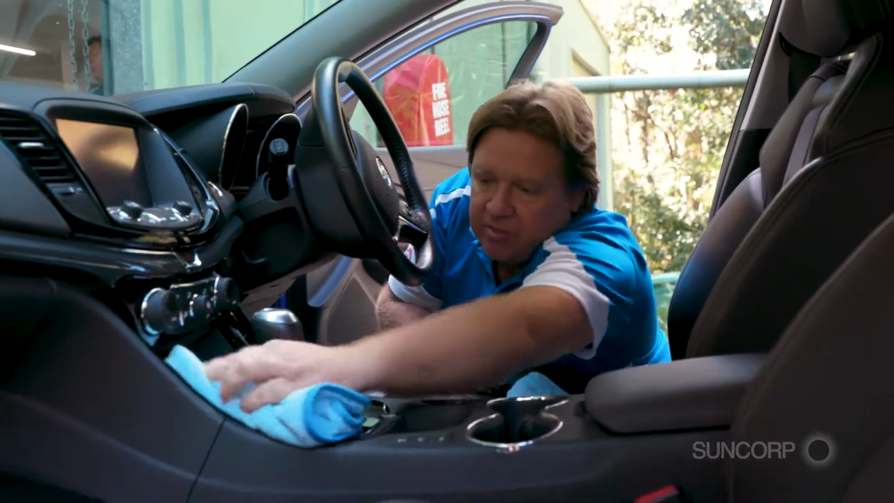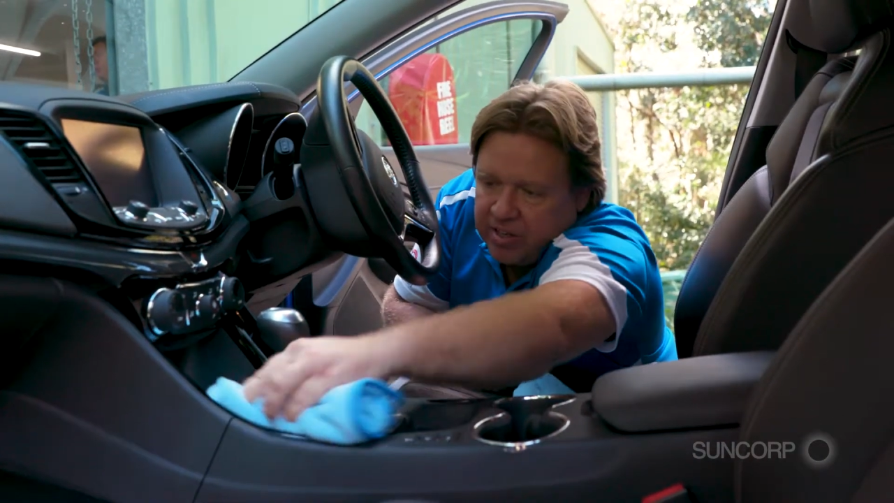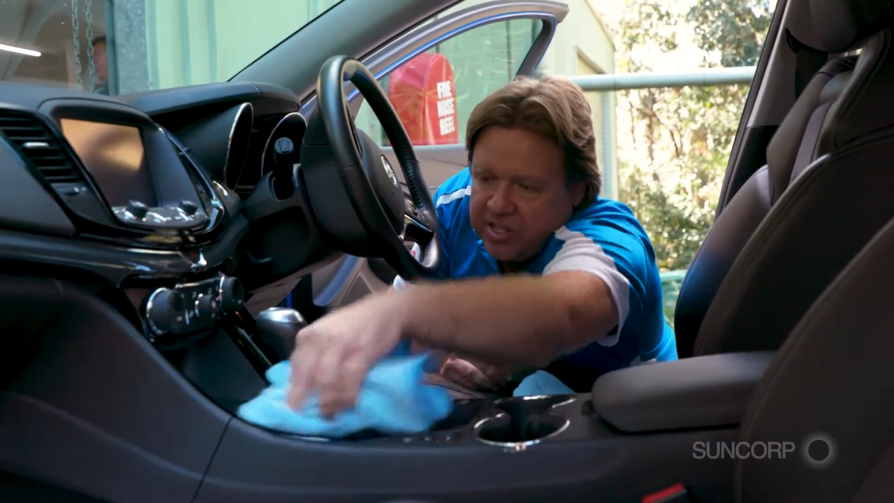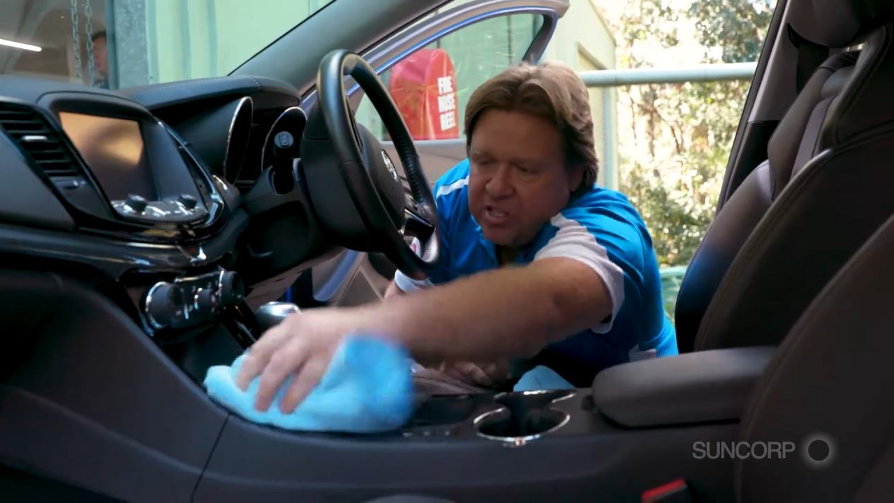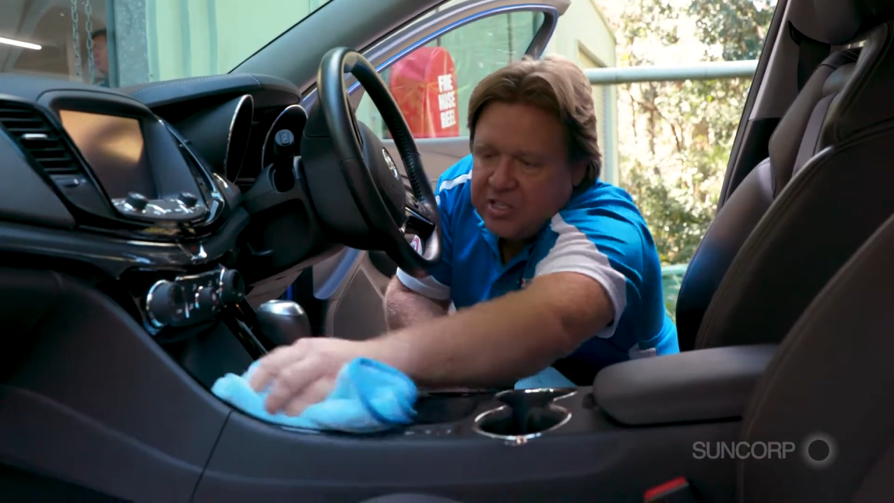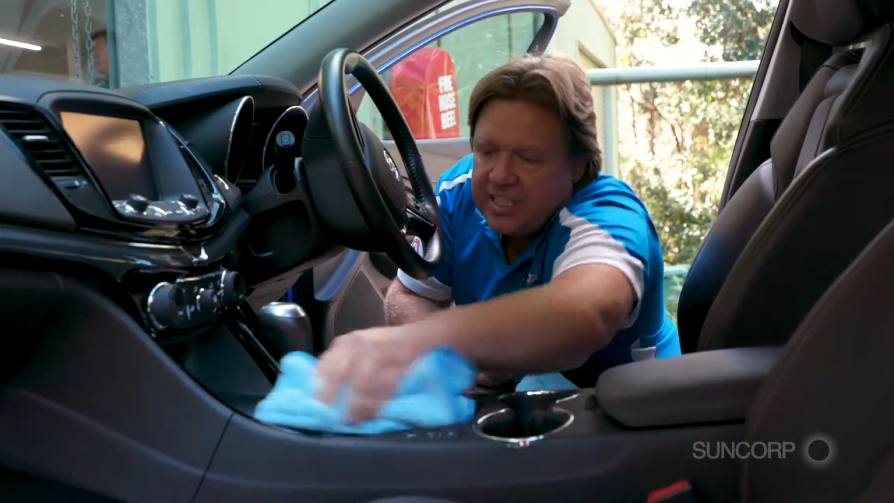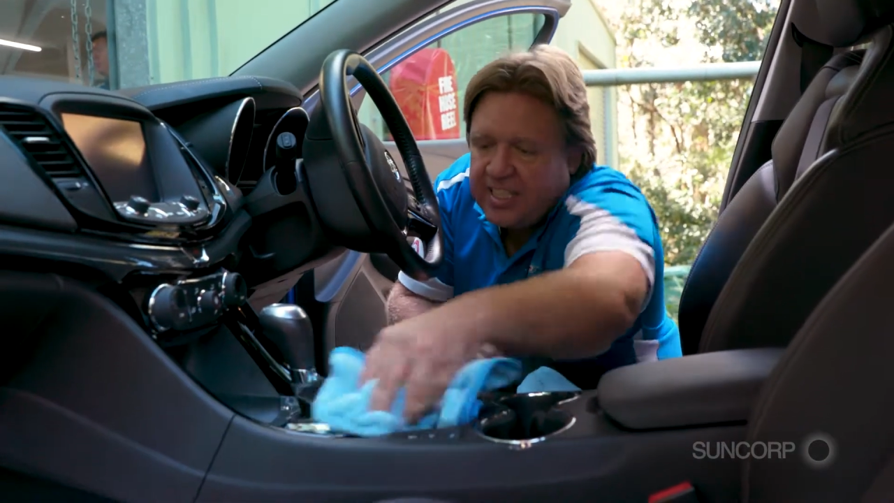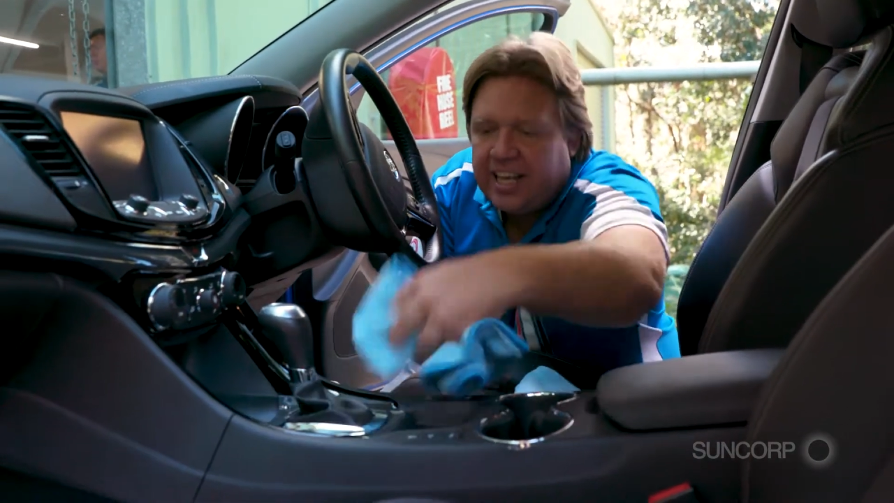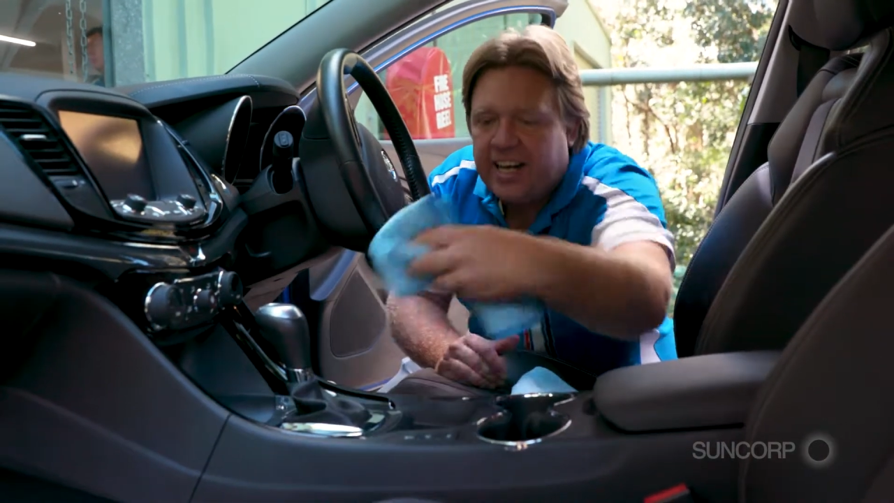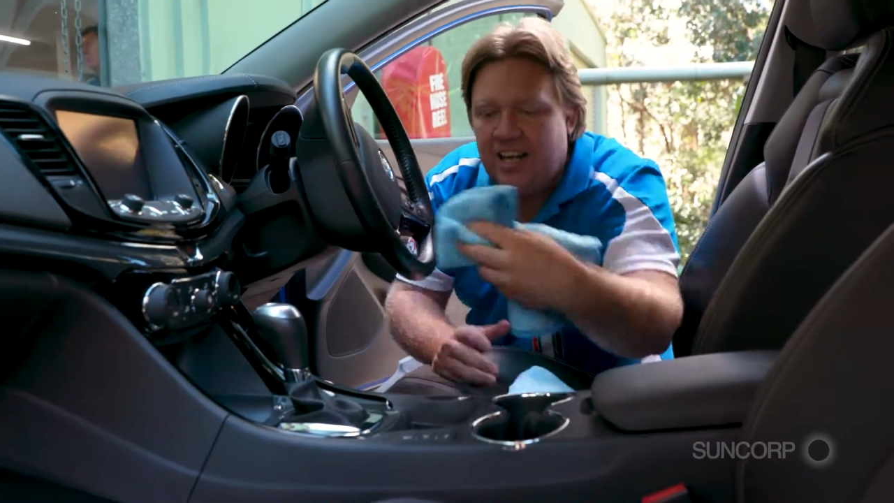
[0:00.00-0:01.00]
residues in
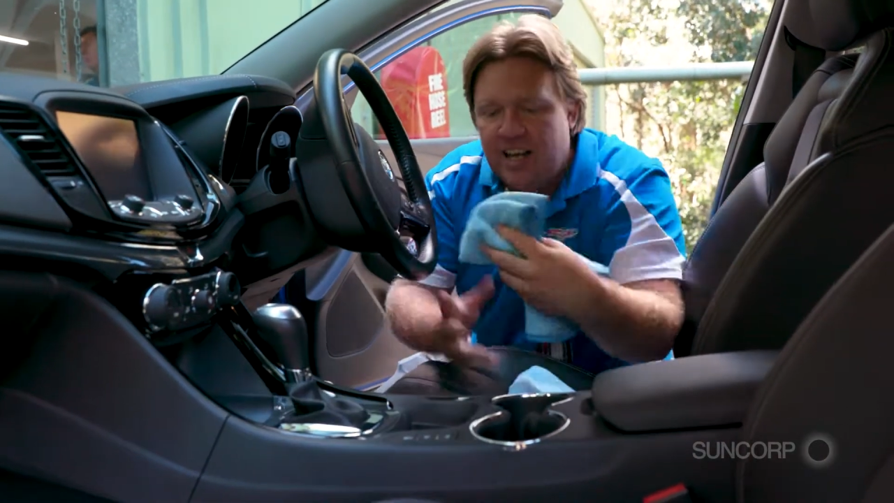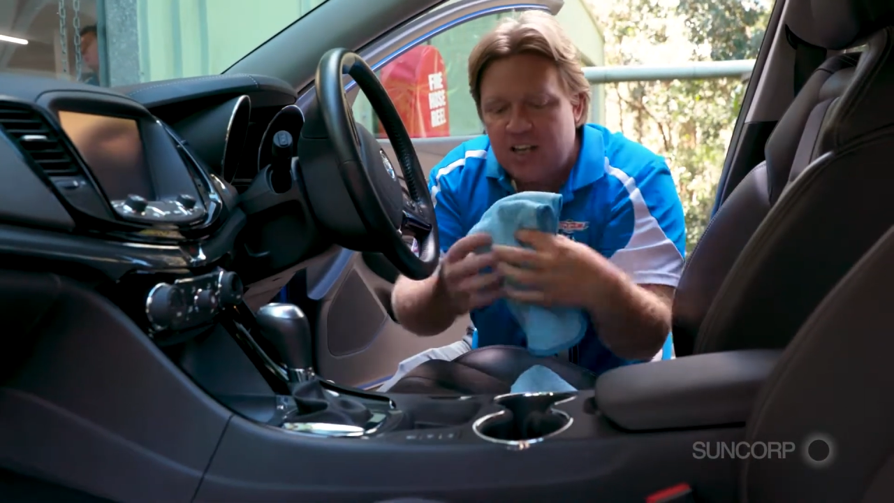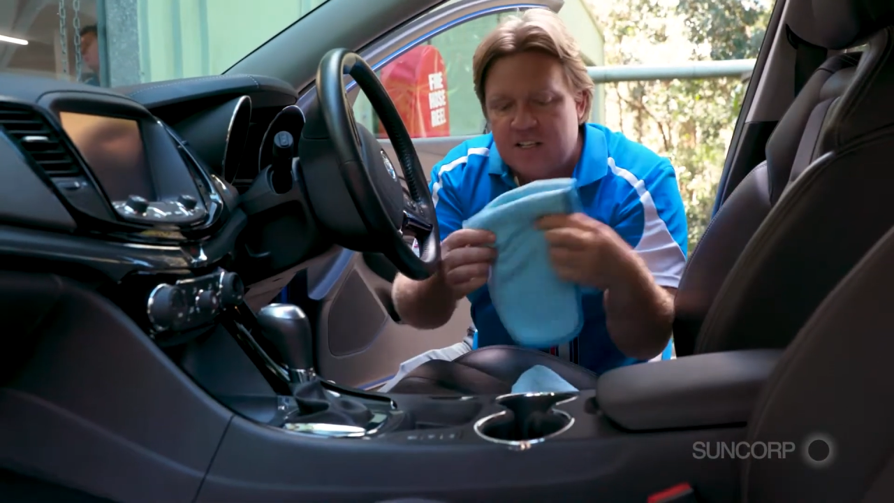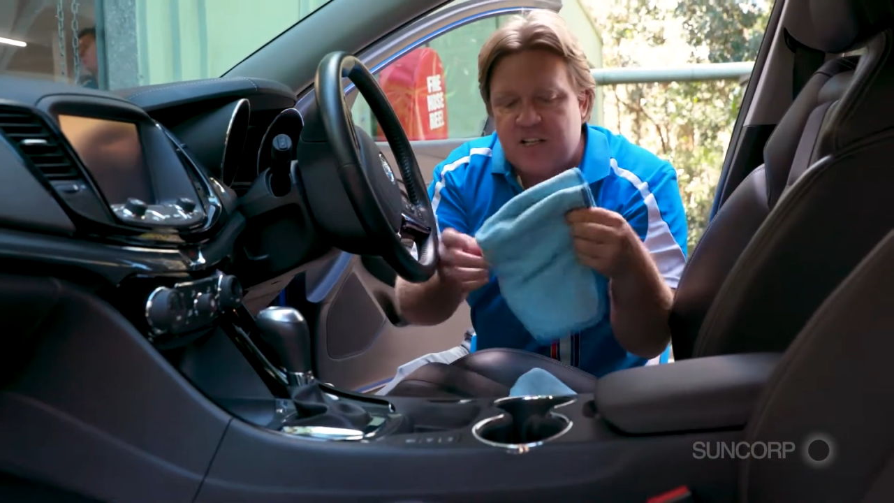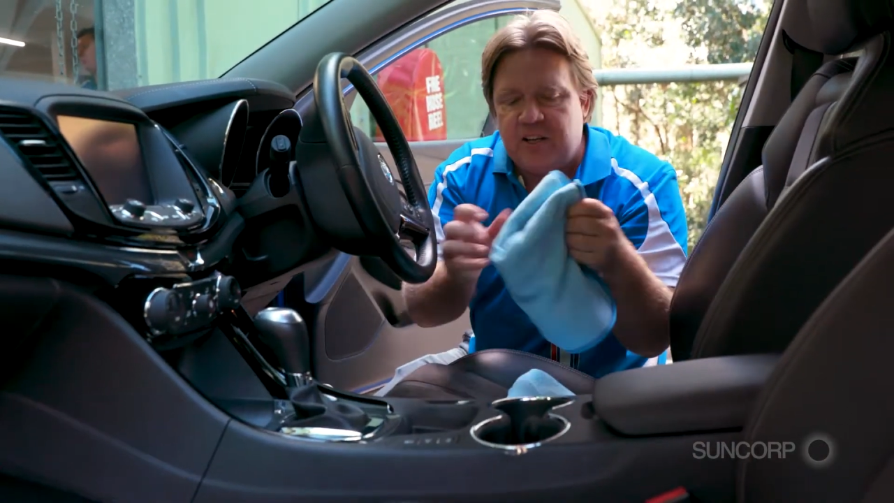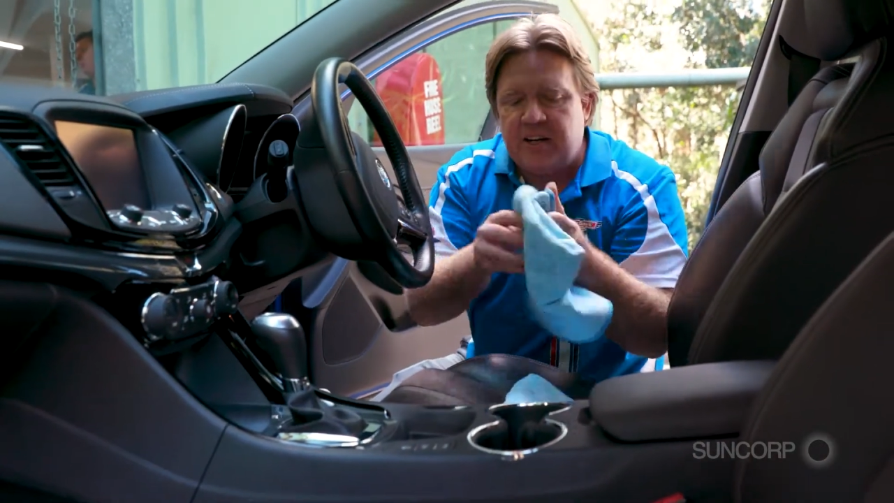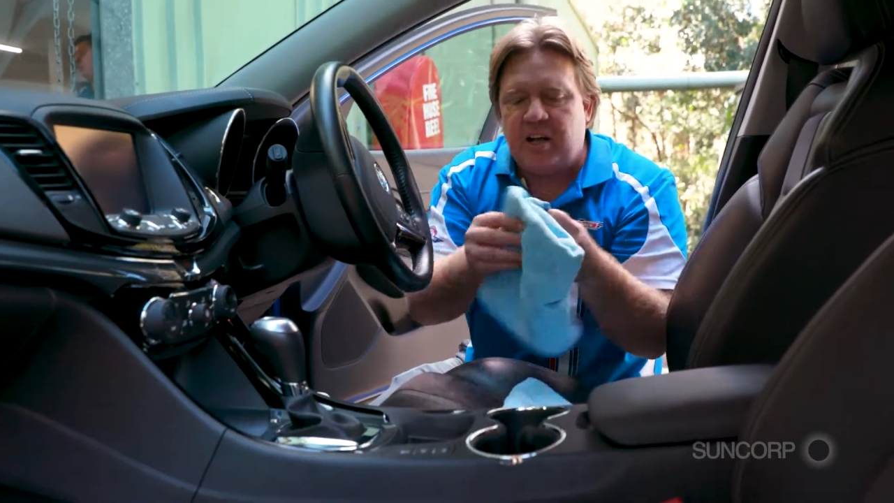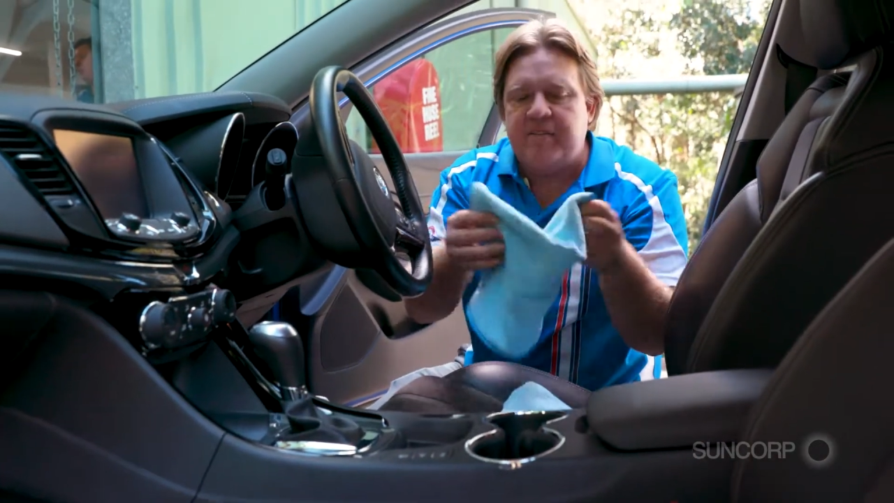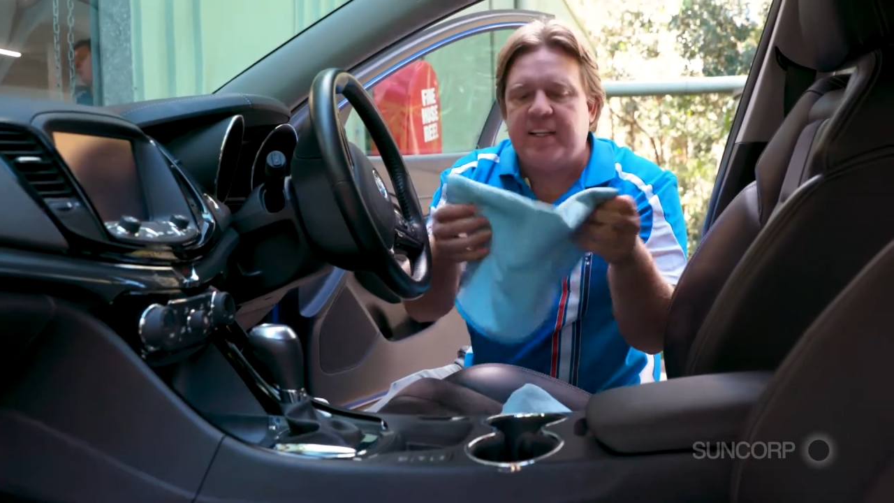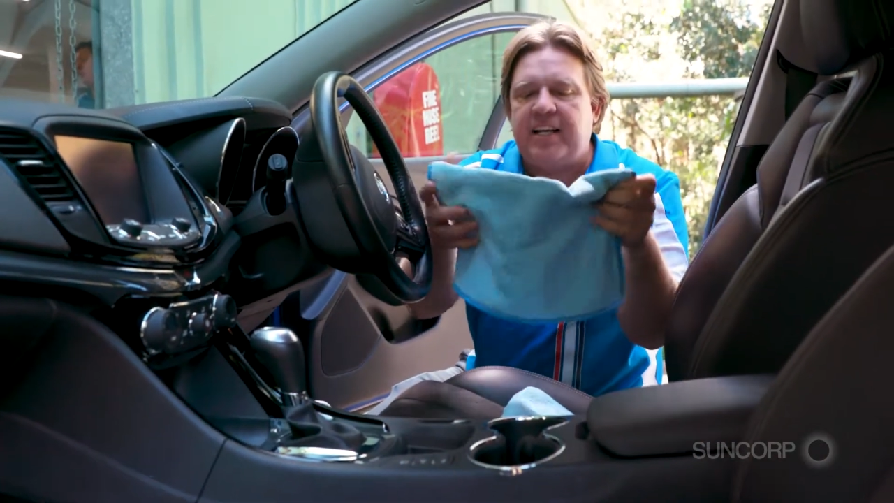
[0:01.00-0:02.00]
that. Turn it
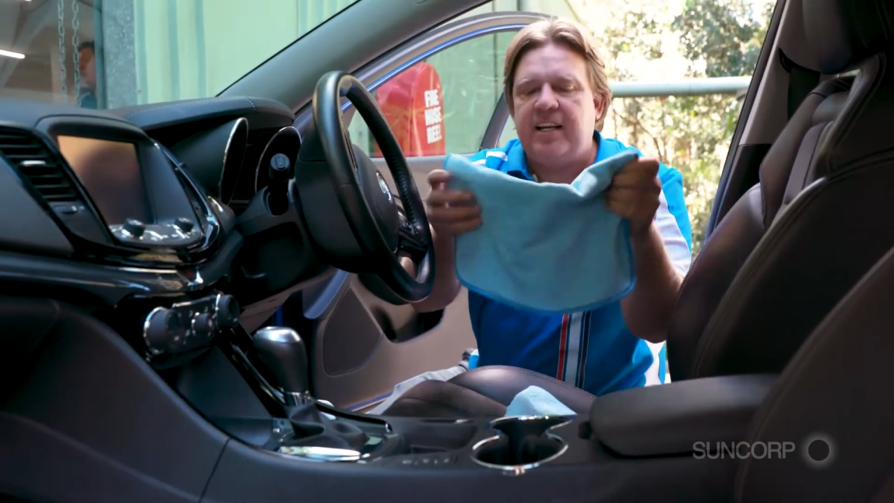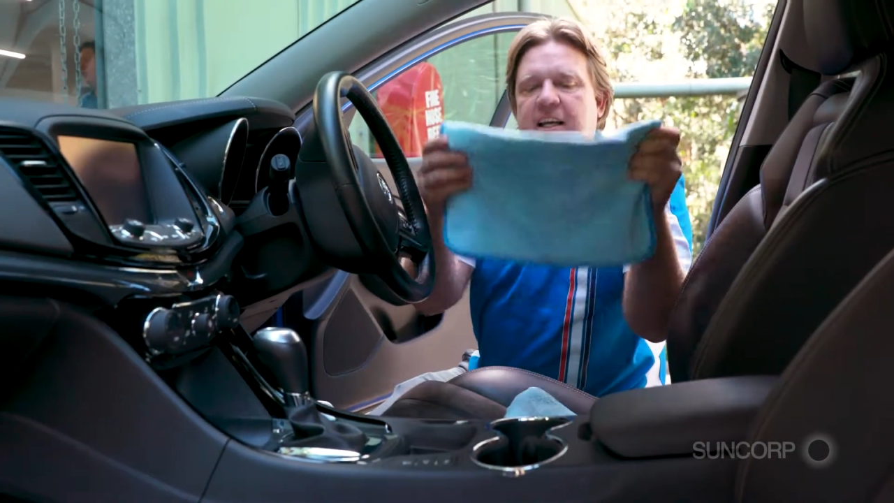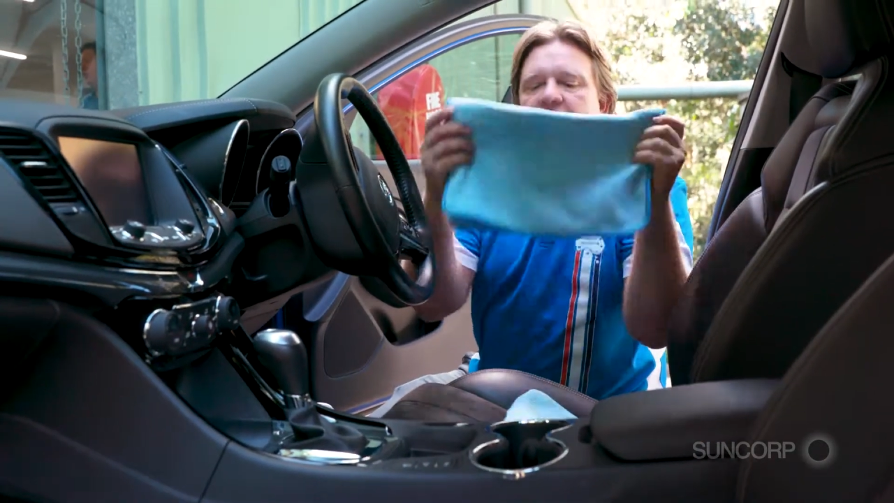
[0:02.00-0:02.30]
over then